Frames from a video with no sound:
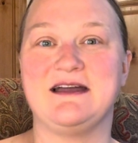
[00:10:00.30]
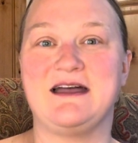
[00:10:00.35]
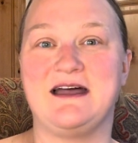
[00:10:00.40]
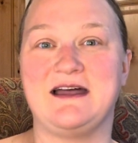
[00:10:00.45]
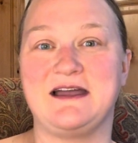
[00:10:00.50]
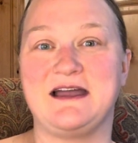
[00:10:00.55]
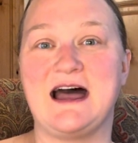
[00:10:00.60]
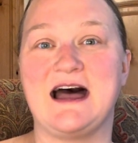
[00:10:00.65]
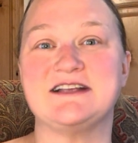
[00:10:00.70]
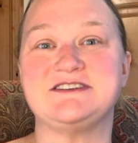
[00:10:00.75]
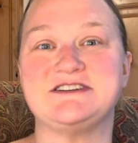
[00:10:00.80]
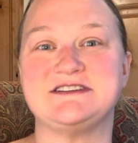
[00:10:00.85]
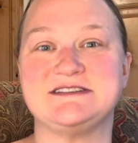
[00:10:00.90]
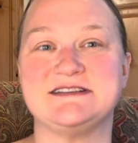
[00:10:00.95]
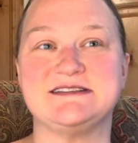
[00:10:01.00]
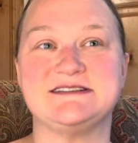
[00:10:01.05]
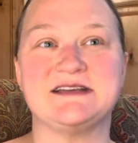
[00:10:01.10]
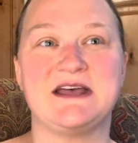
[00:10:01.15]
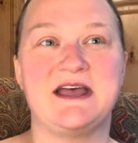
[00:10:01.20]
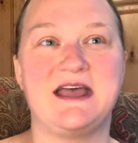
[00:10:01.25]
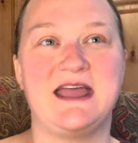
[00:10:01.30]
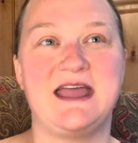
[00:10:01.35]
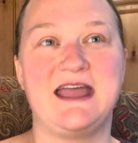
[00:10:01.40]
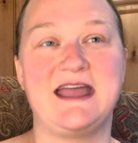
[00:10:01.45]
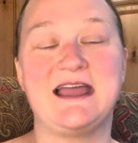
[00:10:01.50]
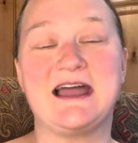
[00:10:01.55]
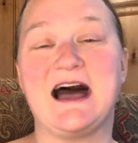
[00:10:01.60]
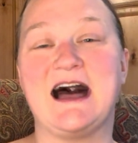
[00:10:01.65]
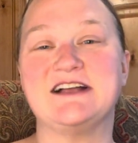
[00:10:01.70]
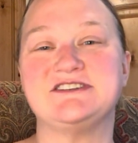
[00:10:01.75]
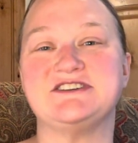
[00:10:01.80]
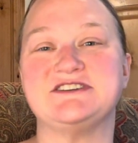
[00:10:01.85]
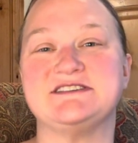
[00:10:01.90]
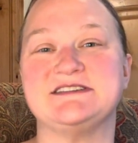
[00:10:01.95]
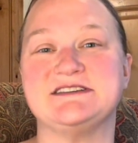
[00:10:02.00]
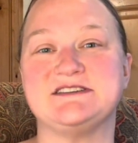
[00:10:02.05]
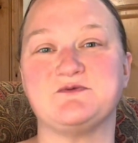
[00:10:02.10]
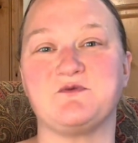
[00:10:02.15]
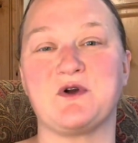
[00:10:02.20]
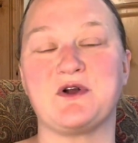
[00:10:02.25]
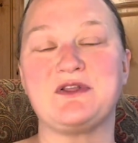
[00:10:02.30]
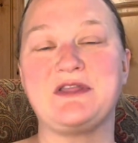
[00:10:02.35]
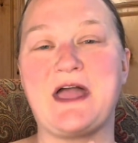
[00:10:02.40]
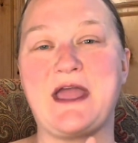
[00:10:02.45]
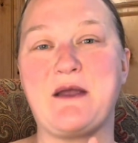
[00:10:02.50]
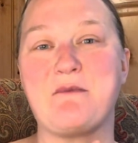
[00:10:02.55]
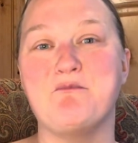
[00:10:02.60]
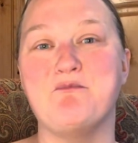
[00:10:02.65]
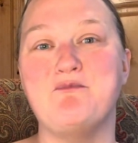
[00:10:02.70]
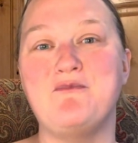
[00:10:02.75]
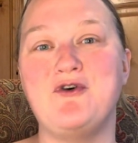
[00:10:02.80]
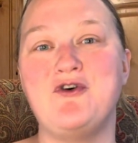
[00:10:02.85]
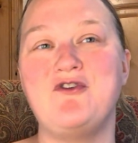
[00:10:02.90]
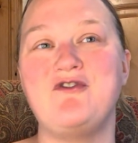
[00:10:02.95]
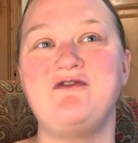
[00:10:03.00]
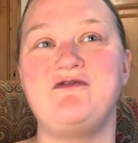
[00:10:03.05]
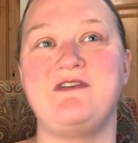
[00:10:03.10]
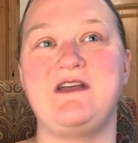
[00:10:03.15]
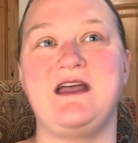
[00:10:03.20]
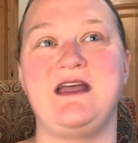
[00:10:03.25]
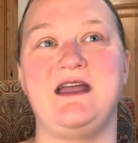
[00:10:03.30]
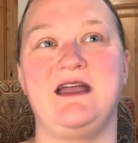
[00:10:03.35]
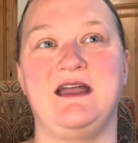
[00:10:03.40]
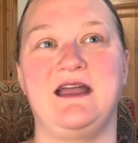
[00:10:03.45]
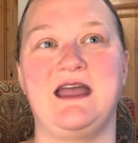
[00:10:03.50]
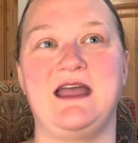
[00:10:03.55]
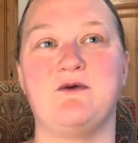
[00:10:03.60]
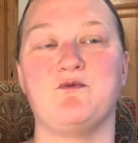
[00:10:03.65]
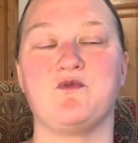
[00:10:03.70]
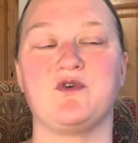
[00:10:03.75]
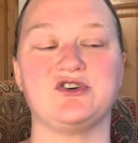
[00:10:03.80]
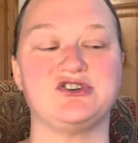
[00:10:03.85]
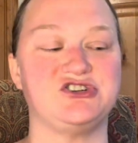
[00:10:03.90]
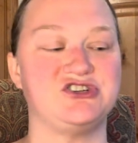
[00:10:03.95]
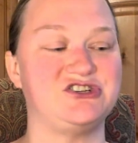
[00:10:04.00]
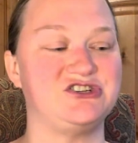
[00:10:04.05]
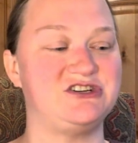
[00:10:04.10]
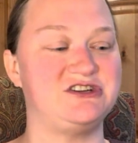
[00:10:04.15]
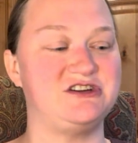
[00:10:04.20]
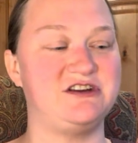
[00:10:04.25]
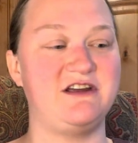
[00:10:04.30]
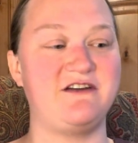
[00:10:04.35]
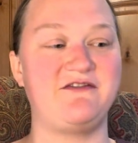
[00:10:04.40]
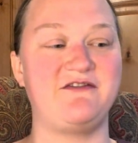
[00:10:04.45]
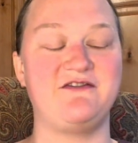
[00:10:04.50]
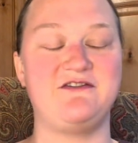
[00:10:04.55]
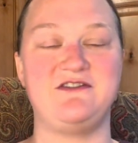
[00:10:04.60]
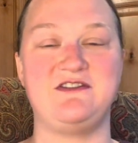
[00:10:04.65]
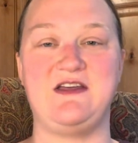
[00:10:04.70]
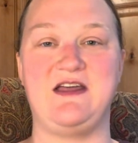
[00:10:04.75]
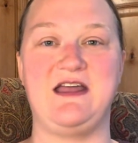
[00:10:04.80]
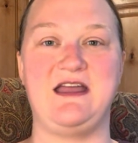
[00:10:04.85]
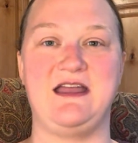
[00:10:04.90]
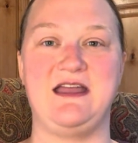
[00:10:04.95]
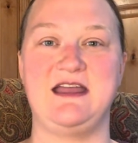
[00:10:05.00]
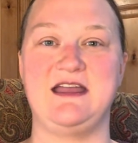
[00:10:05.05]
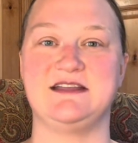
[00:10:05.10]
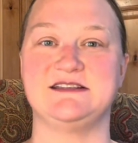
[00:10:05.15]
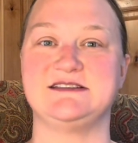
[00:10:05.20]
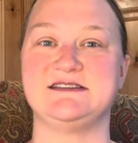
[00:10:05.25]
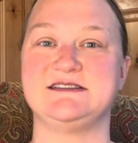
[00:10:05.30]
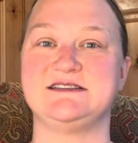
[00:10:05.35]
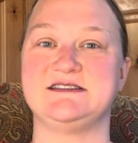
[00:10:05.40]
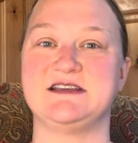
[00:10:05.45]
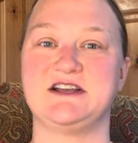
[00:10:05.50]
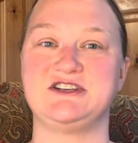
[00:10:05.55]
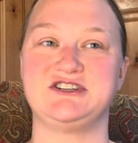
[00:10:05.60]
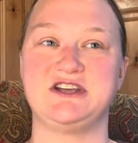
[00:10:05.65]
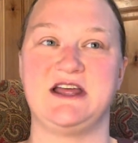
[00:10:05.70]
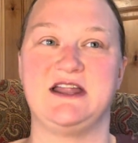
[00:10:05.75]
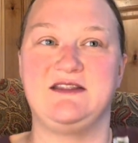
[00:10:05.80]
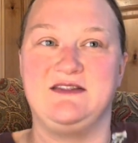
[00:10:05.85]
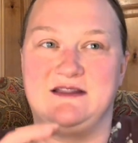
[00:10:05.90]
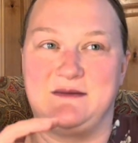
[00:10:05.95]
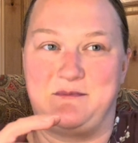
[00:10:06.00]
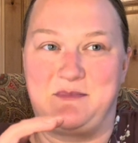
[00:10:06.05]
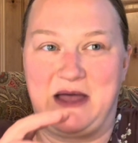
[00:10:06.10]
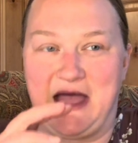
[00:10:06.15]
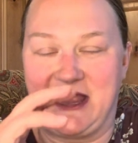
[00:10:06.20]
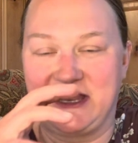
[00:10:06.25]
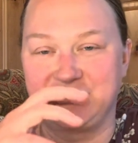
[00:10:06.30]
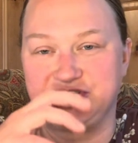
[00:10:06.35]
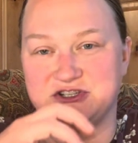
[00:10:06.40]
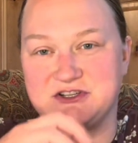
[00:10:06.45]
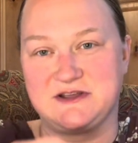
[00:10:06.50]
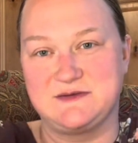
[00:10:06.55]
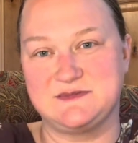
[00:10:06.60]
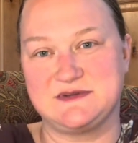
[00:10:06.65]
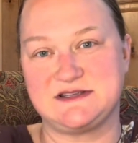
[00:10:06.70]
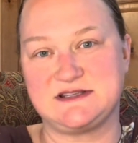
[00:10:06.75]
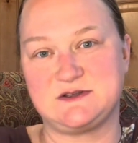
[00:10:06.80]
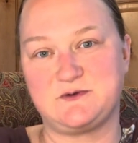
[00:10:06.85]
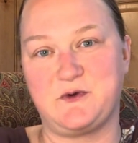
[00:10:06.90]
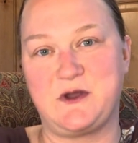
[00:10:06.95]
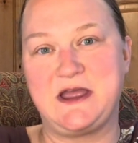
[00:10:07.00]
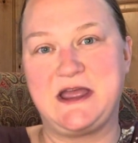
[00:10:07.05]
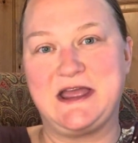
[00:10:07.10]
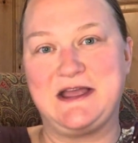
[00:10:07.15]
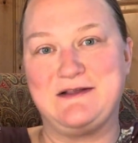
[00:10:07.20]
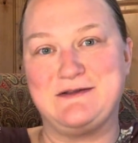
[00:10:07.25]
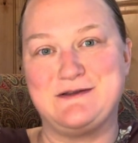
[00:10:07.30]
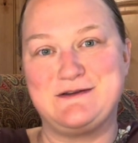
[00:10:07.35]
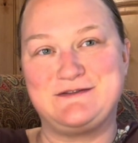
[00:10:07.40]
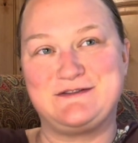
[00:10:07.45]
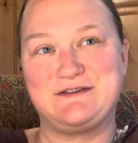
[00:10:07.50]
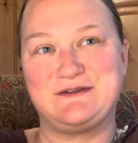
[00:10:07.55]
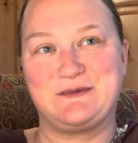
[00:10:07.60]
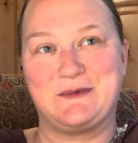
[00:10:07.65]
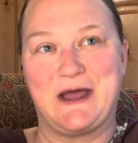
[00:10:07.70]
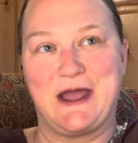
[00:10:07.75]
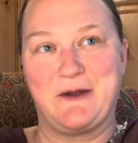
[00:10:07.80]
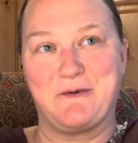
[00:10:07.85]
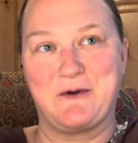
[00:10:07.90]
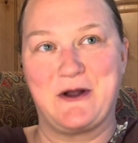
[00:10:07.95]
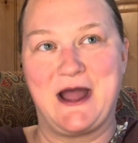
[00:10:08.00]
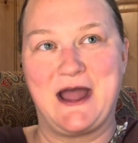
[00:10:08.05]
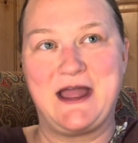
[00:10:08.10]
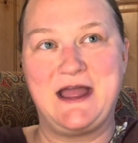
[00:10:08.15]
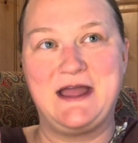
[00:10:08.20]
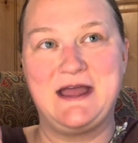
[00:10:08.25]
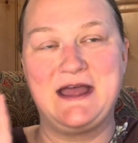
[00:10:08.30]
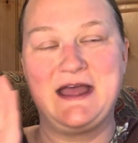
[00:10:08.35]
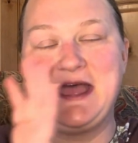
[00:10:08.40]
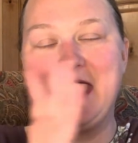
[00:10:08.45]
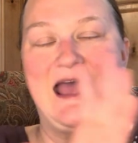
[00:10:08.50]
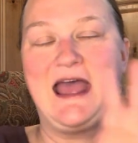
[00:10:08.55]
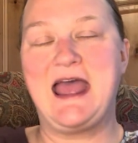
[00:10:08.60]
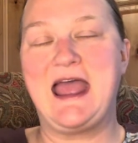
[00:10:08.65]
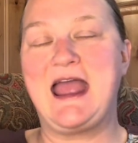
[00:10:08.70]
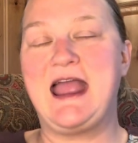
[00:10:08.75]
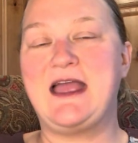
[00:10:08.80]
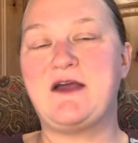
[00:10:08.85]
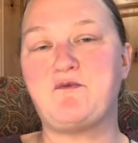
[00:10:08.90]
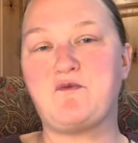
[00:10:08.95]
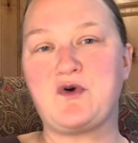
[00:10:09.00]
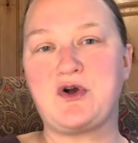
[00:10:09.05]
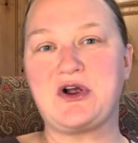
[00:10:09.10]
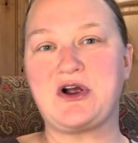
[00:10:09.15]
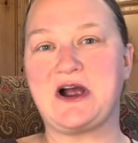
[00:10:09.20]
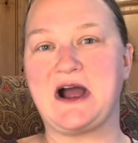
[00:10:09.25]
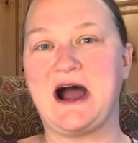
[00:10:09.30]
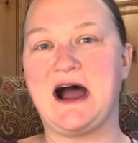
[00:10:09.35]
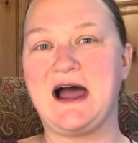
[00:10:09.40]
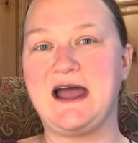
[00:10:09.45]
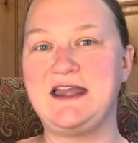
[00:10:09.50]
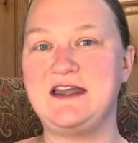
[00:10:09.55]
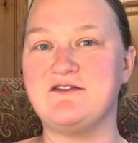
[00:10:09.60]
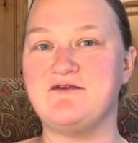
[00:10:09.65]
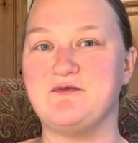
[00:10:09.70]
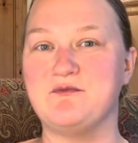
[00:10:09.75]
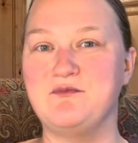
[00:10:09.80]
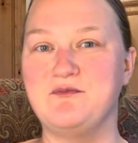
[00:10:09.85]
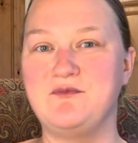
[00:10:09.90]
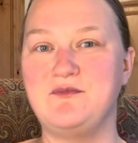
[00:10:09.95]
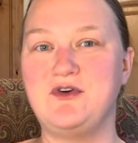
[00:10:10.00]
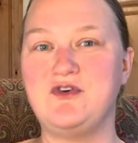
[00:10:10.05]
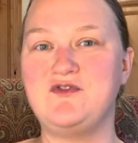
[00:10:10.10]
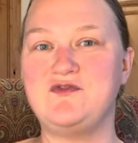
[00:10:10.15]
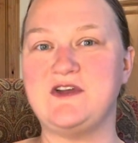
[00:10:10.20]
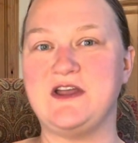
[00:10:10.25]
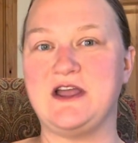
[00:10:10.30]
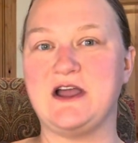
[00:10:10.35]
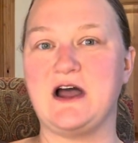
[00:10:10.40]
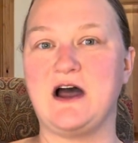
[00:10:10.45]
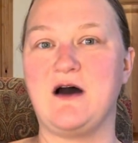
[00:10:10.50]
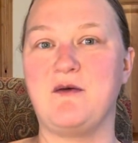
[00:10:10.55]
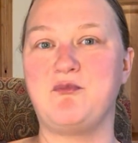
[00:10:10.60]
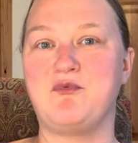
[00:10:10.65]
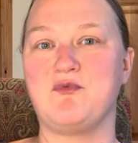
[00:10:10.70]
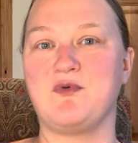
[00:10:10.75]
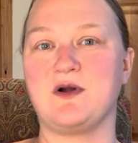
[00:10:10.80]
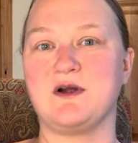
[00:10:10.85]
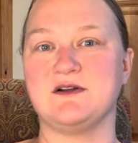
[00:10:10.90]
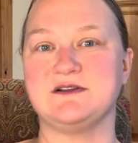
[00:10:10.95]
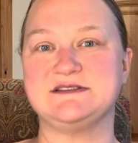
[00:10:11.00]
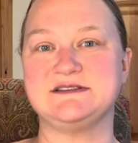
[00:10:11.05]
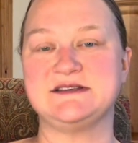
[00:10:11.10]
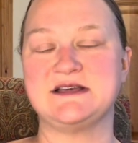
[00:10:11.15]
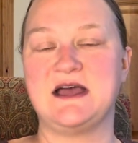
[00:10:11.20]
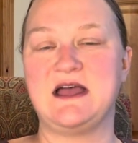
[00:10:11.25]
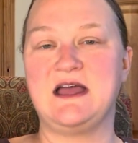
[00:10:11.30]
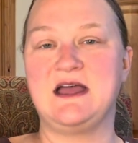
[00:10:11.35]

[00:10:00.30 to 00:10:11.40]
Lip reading: unconsciousness and consciousness, we're like moving and we're shifting in such, and the pendulum's swinging this way, right? And we're kind of moving upwards